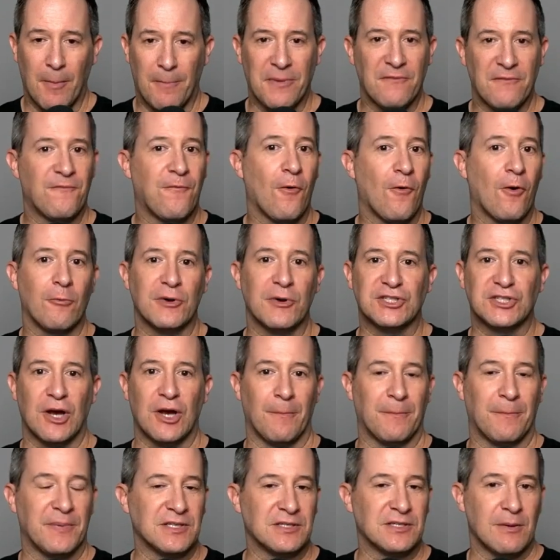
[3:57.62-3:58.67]
But before we
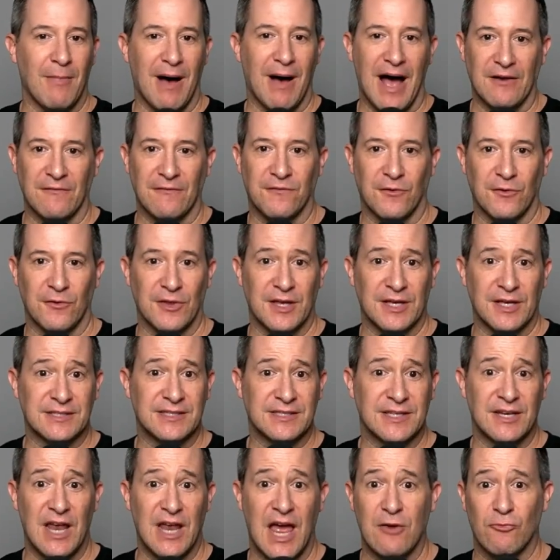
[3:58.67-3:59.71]
jump into
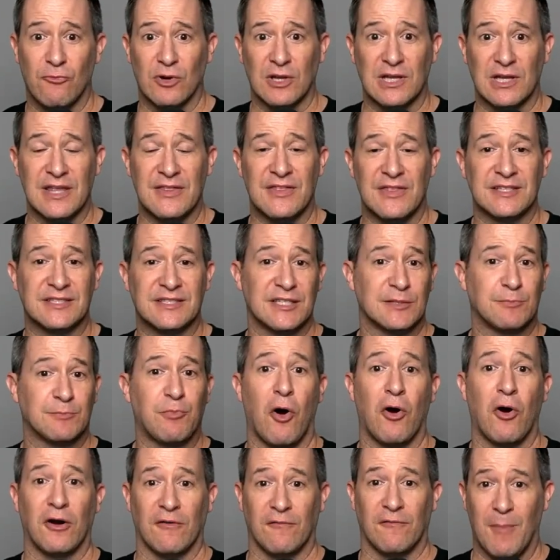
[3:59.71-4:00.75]
mindfulness, and really this is
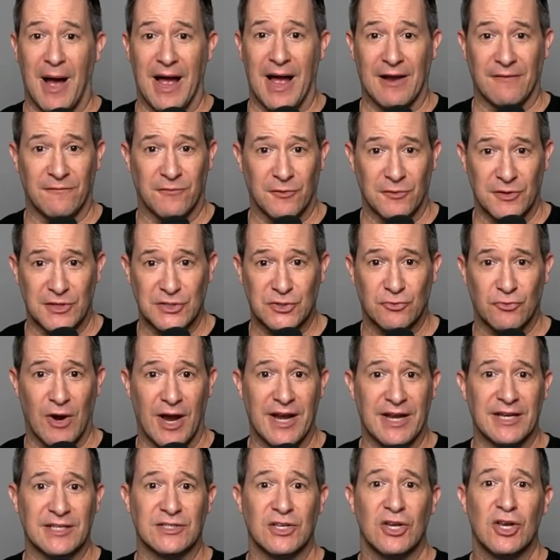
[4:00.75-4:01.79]
part of mindfulness,
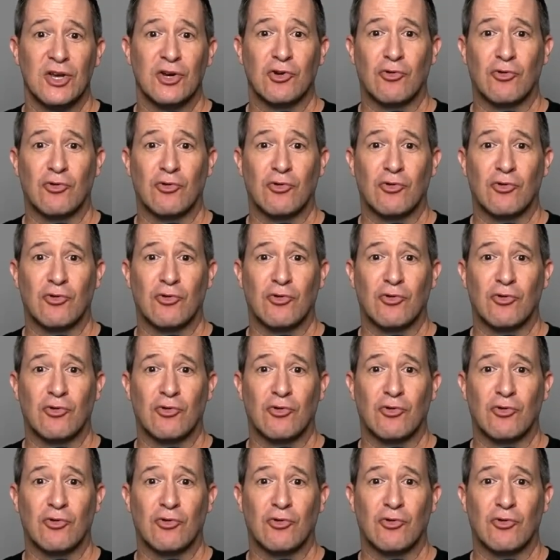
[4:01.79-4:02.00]
right, is